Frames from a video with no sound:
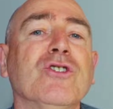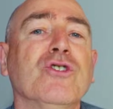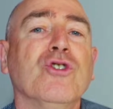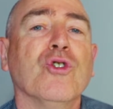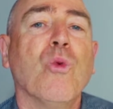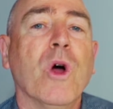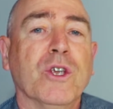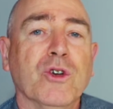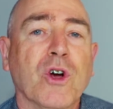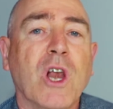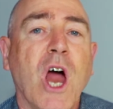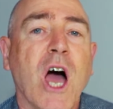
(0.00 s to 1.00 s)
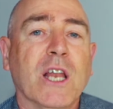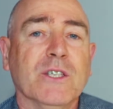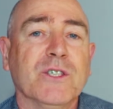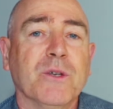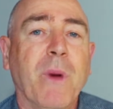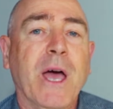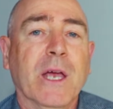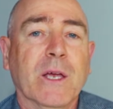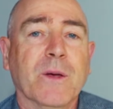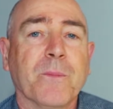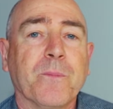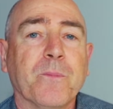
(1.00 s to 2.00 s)
do you want your clients to
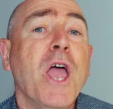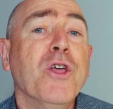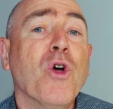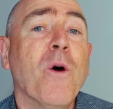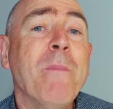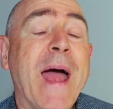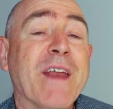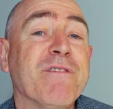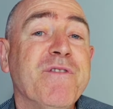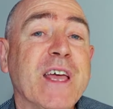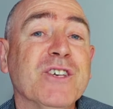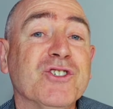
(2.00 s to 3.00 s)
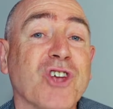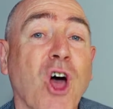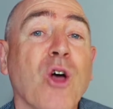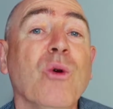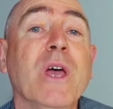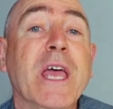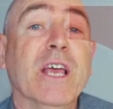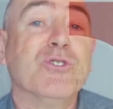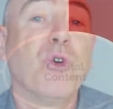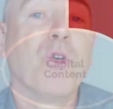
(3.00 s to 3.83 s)
make? Your manifesto is all